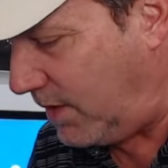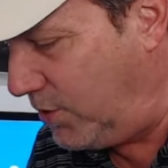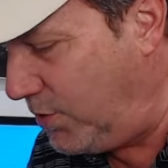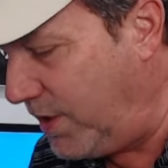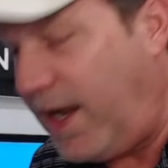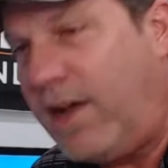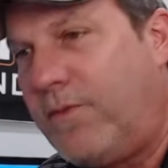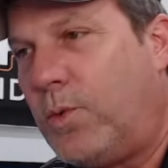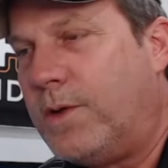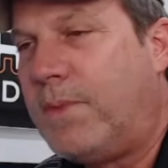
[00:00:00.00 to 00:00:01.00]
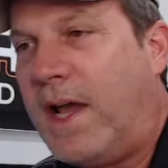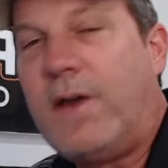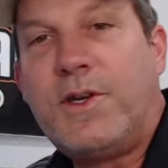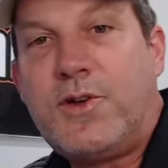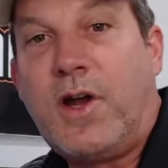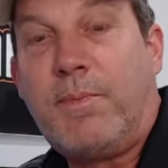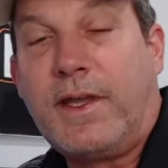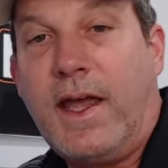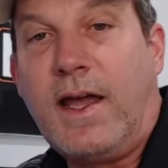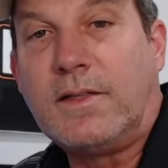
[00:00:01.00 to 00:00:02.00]
you could have one battery
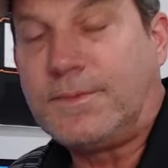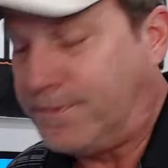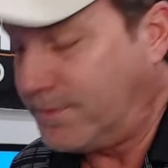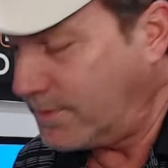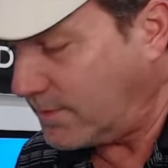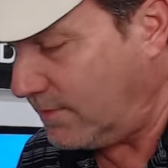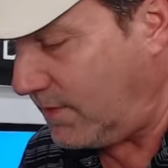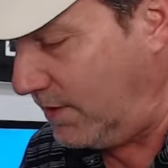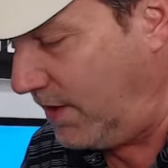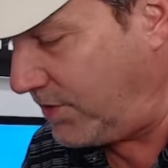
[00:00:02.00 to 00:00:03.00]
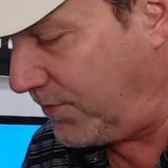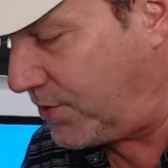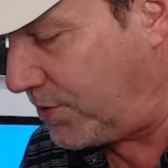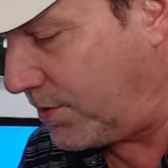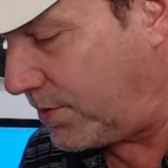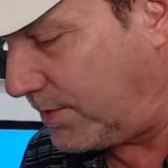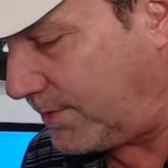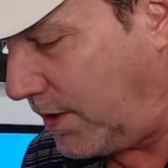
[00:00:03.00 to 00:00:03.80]
dropping out. That's for sure.